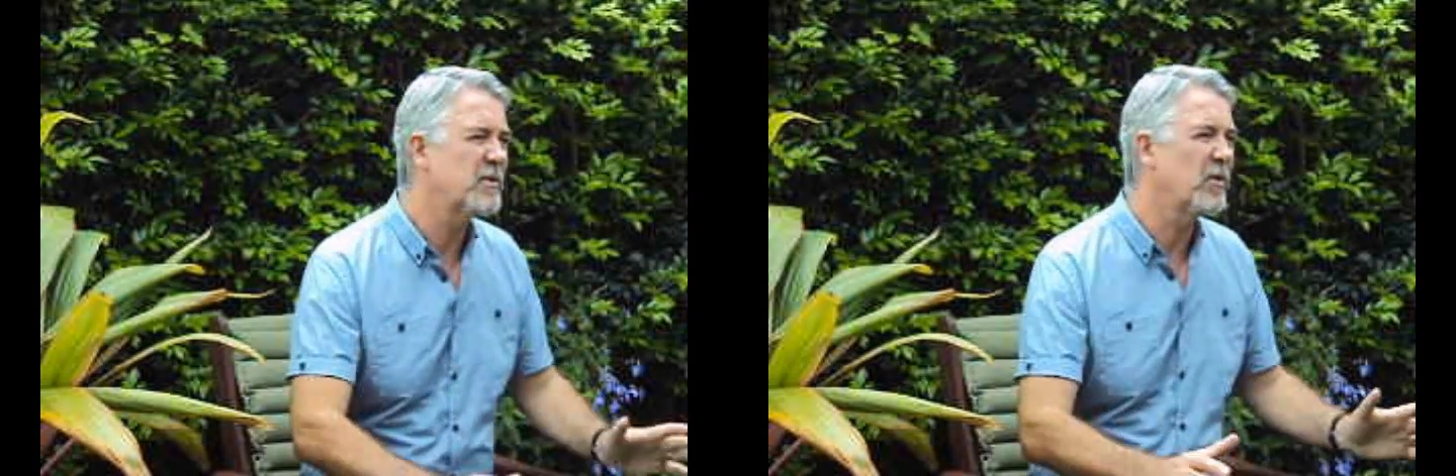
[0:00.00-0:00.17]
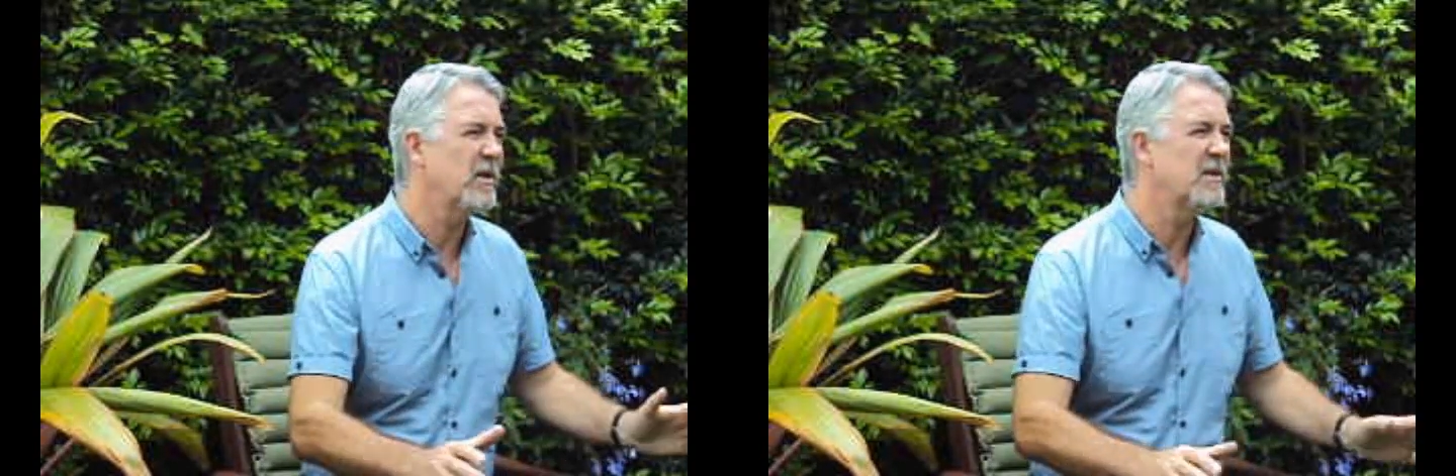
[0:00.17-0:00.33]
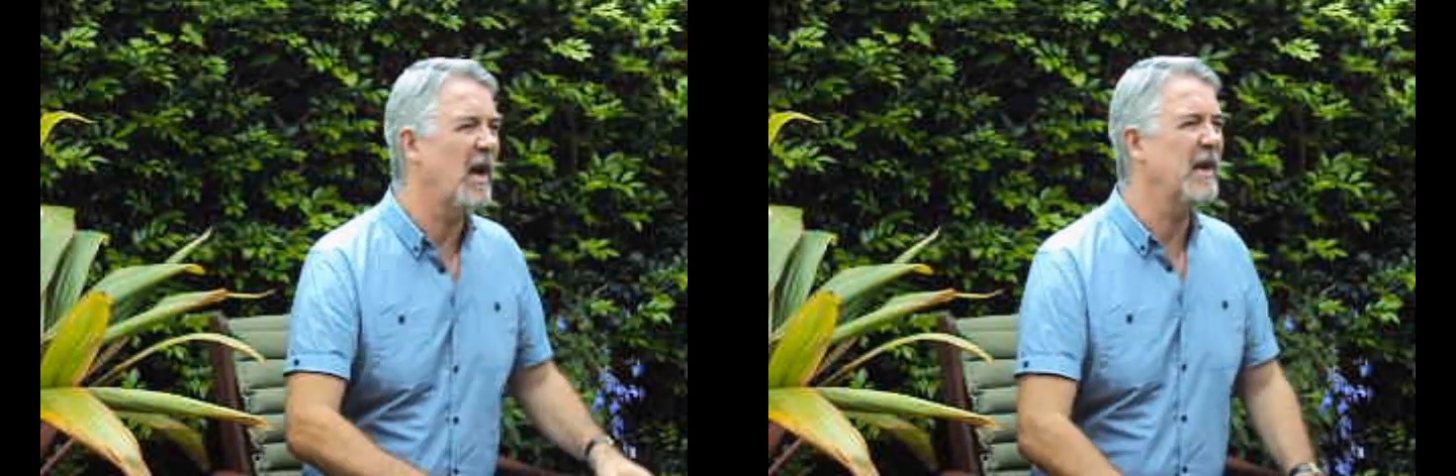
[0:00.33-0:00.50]

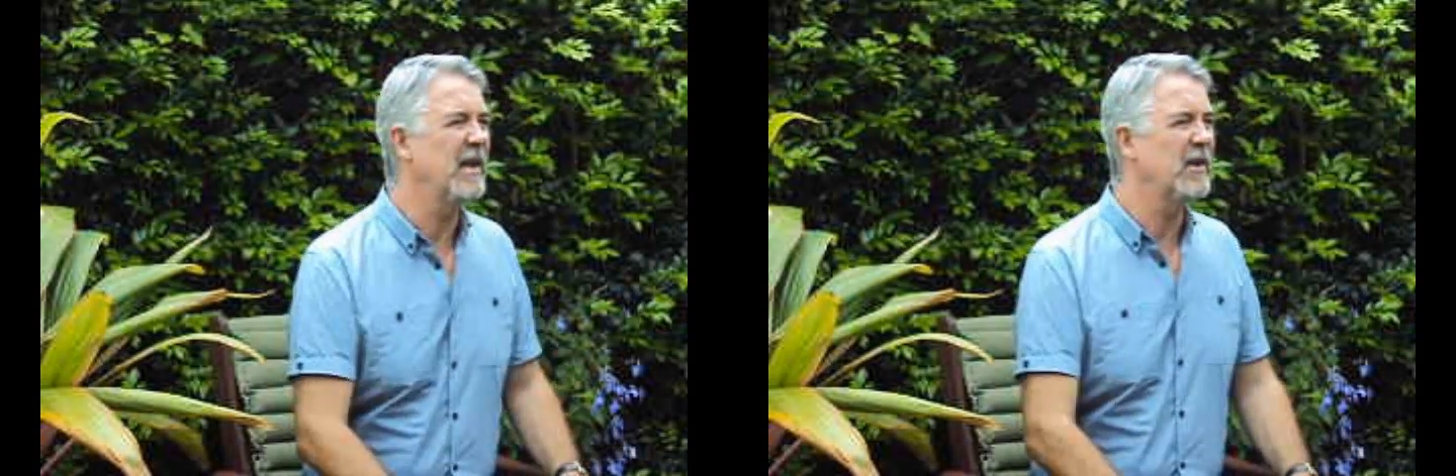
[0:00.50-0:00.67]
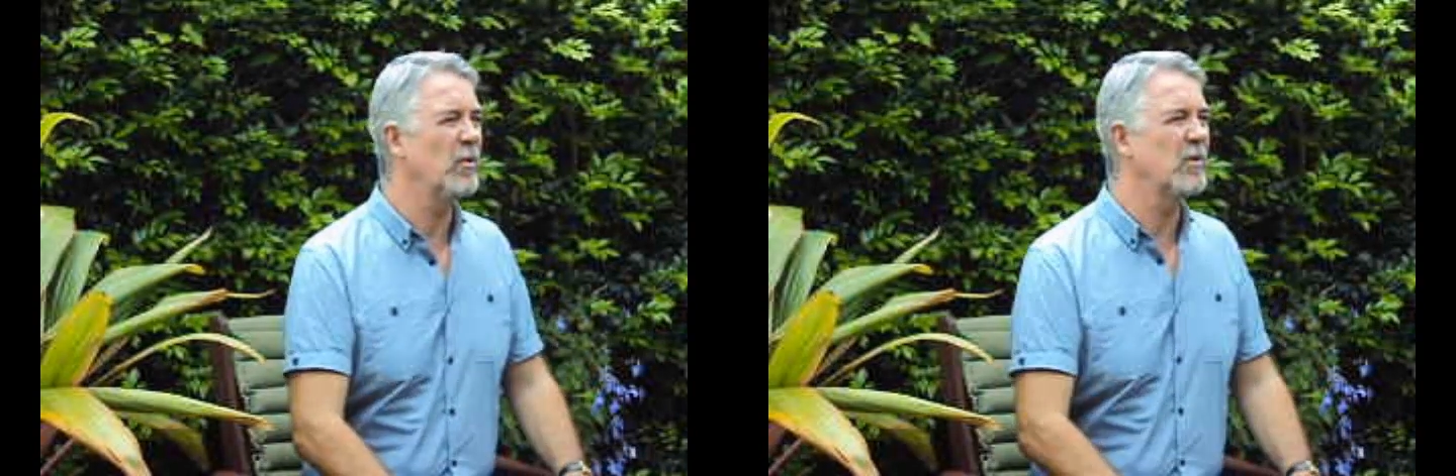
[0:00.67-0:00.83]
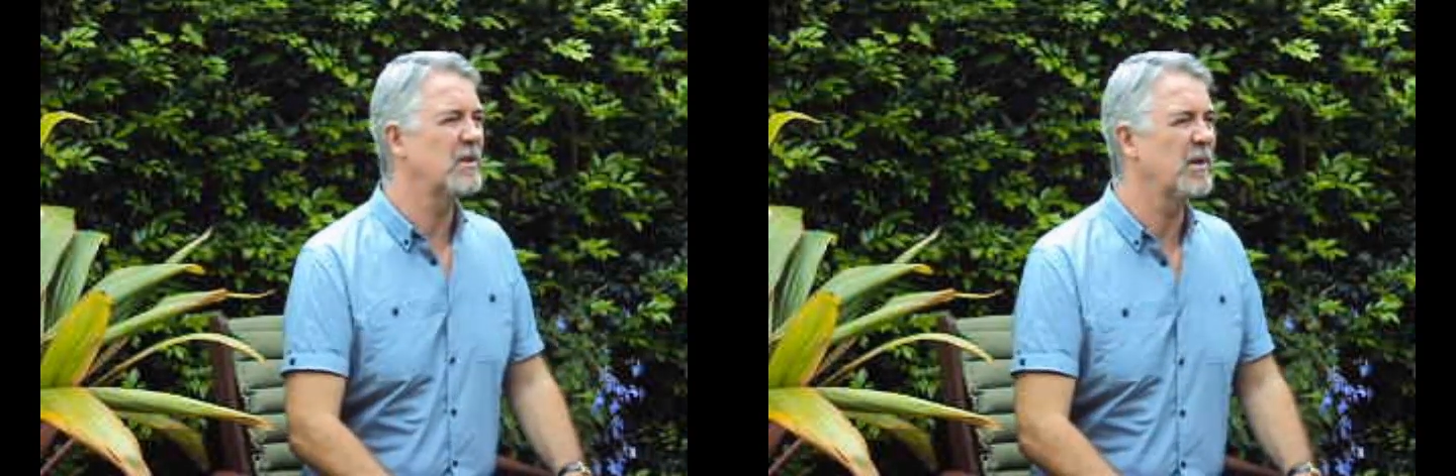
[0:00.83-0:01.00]
so there's
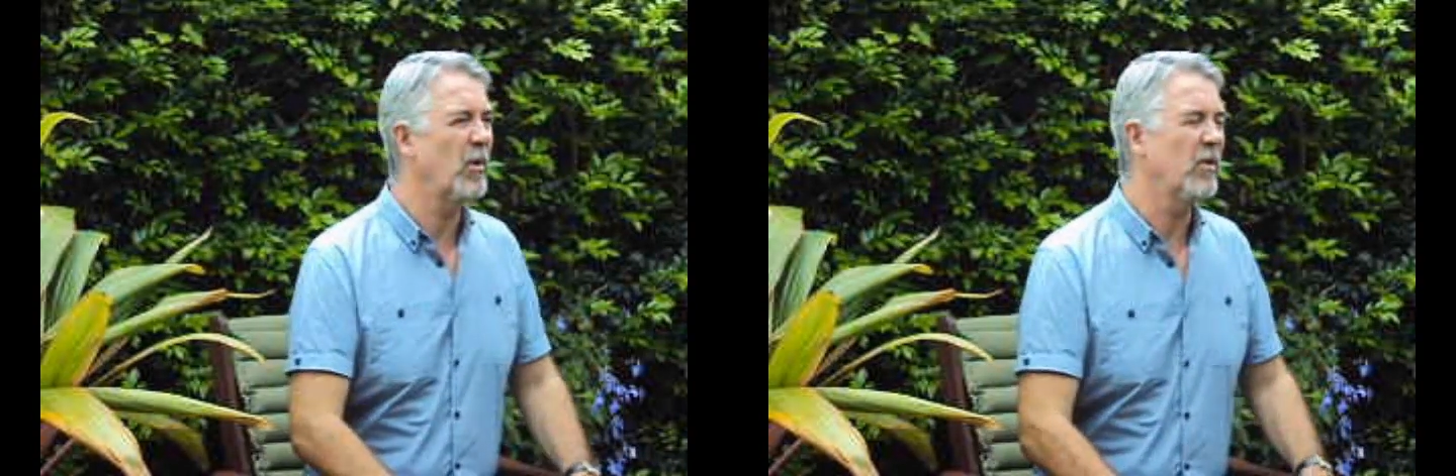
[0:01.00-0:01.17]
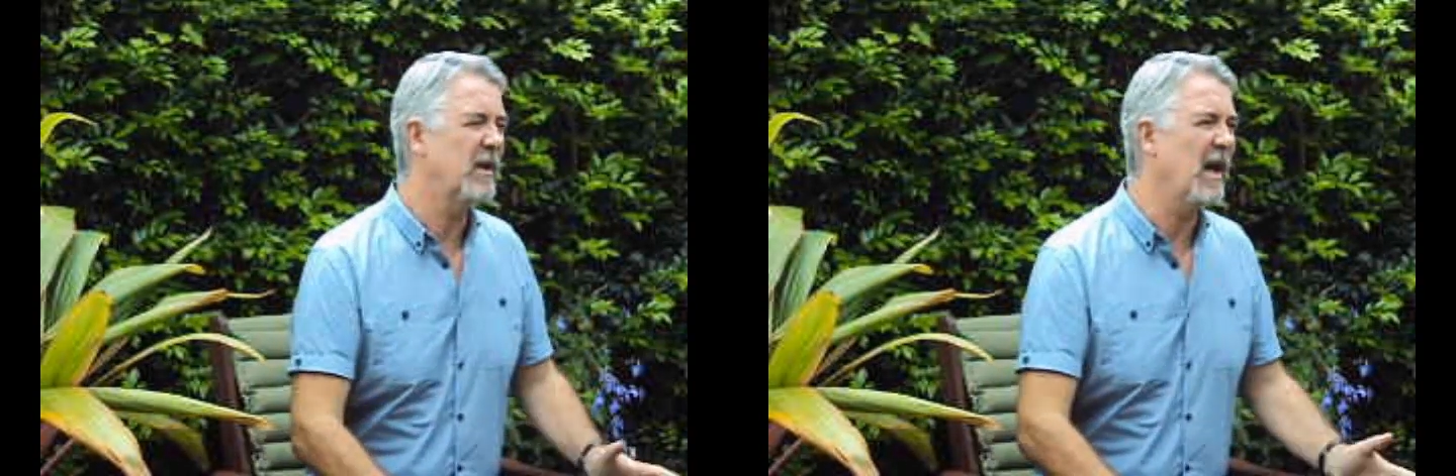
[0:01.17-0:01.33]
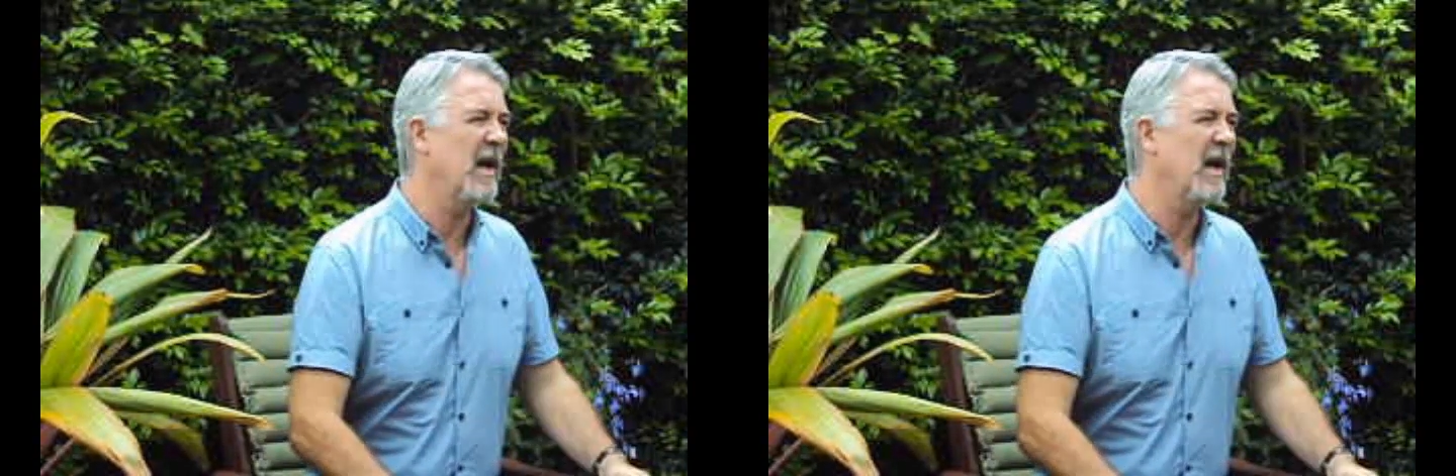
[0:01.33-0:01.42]
anecdotes about